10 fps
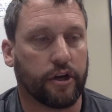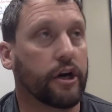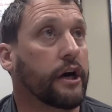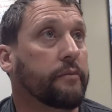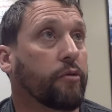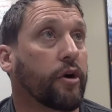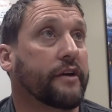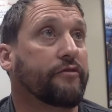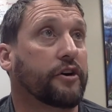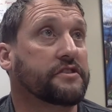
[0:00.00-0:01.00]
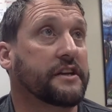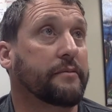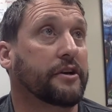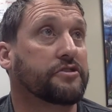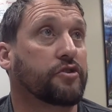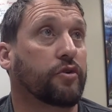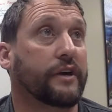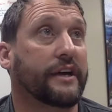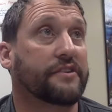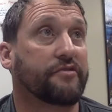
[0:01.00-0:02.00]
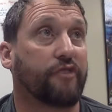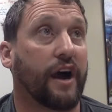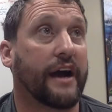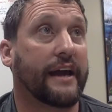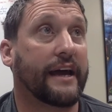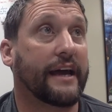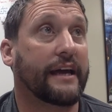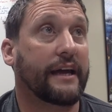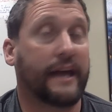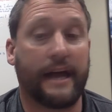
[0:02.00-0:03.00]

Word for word: Good morning, Fall City Middle School. It's Friday,